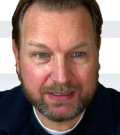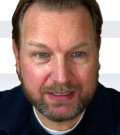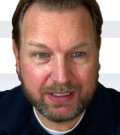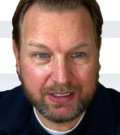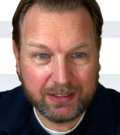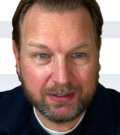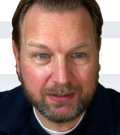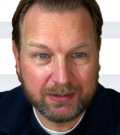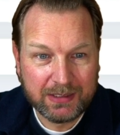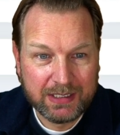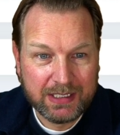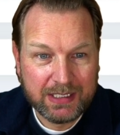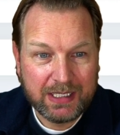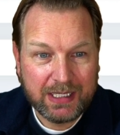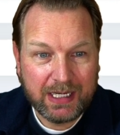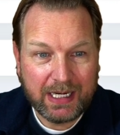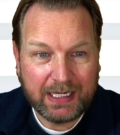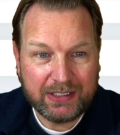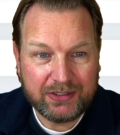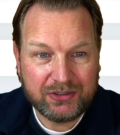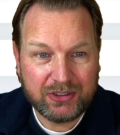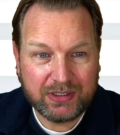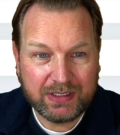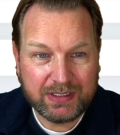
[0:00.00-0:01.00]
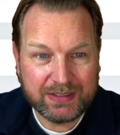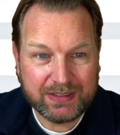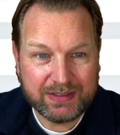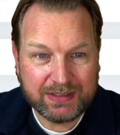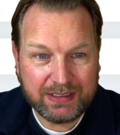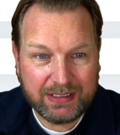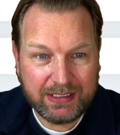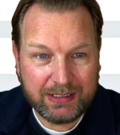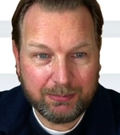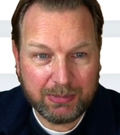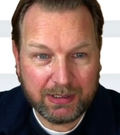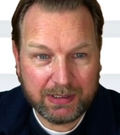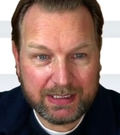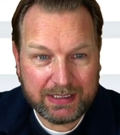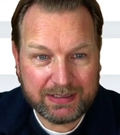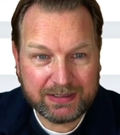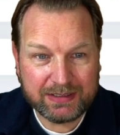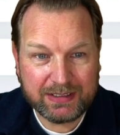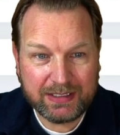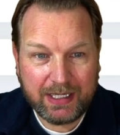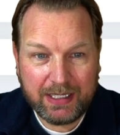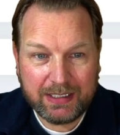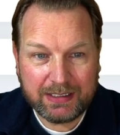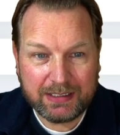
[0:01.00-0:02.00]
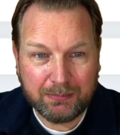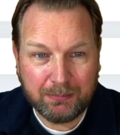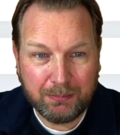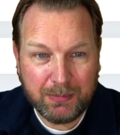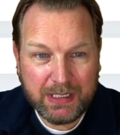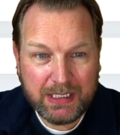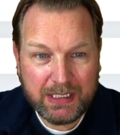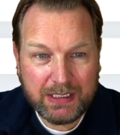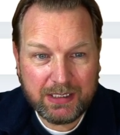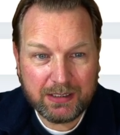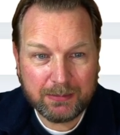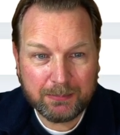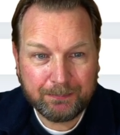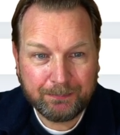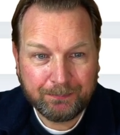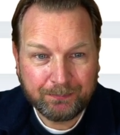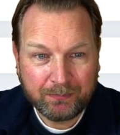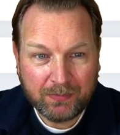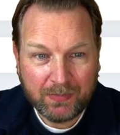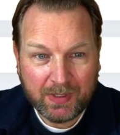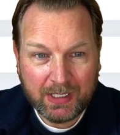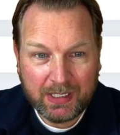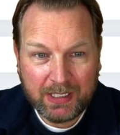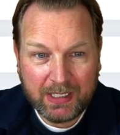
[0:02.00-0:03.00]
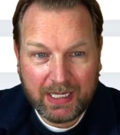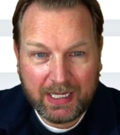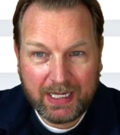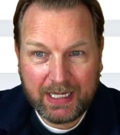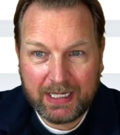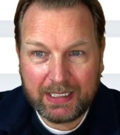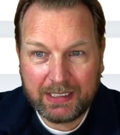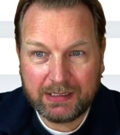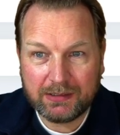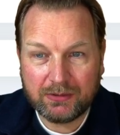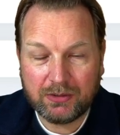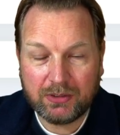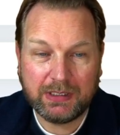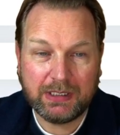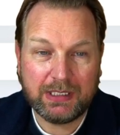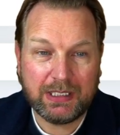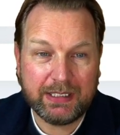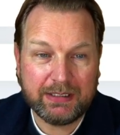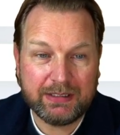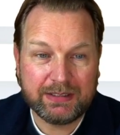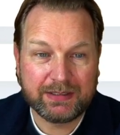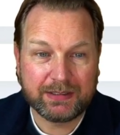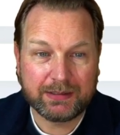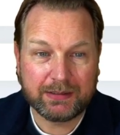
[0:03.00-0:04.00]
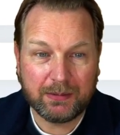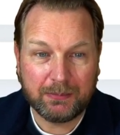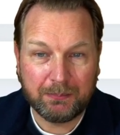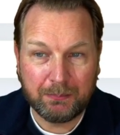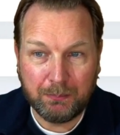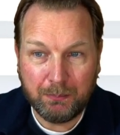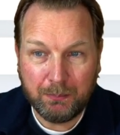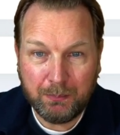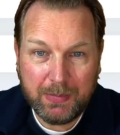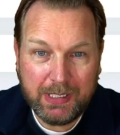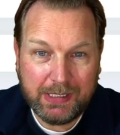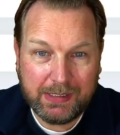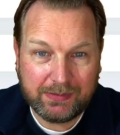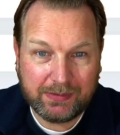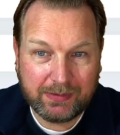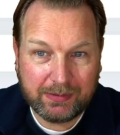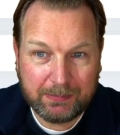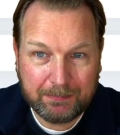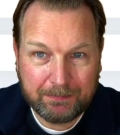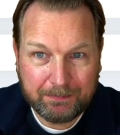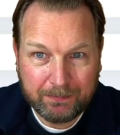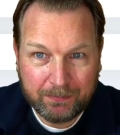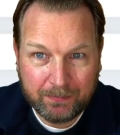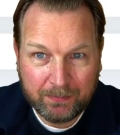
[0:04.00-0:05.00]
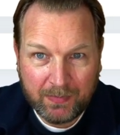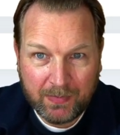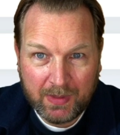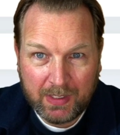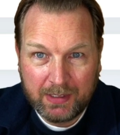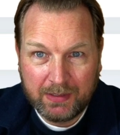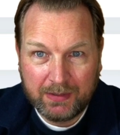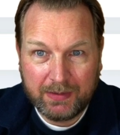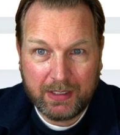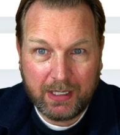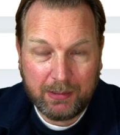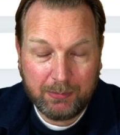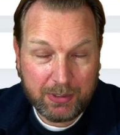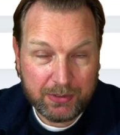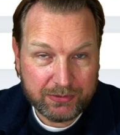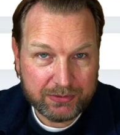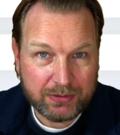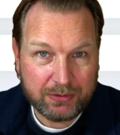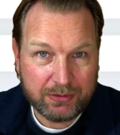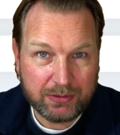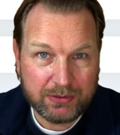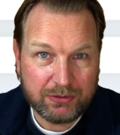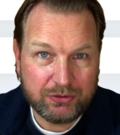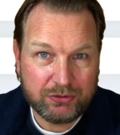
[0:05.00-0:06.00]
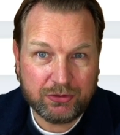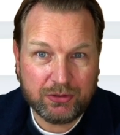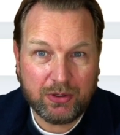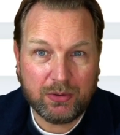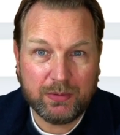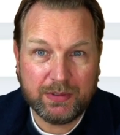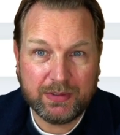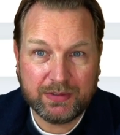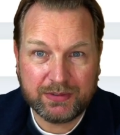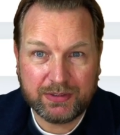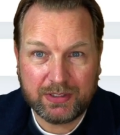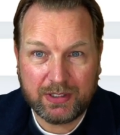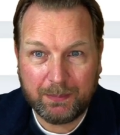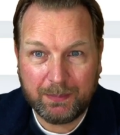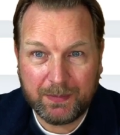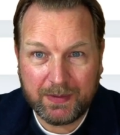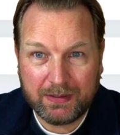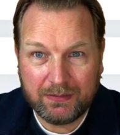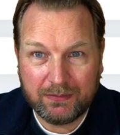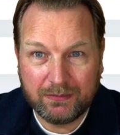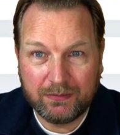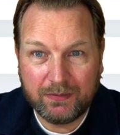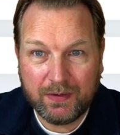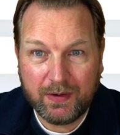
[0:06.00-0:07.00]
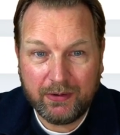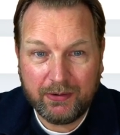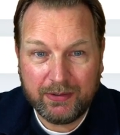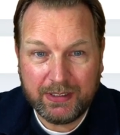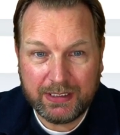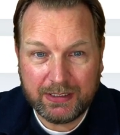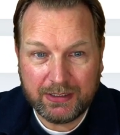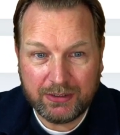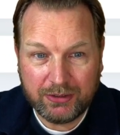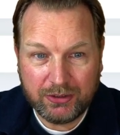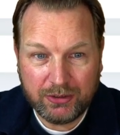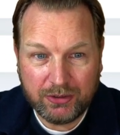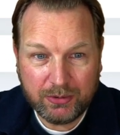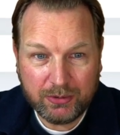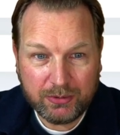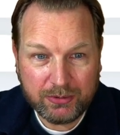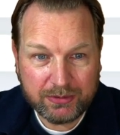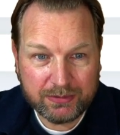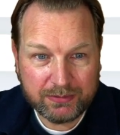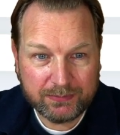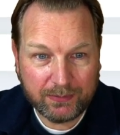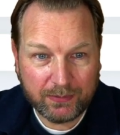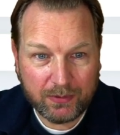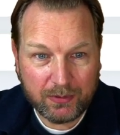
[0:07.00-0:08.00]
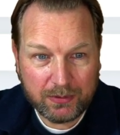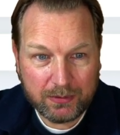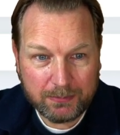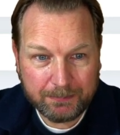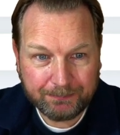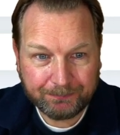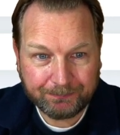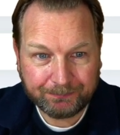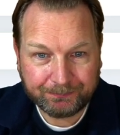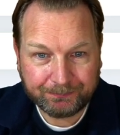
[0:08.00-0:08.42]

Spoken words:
here, as you can see. But let's take the medium and I'm going to click submit. Now, I'm also going to show you something very useful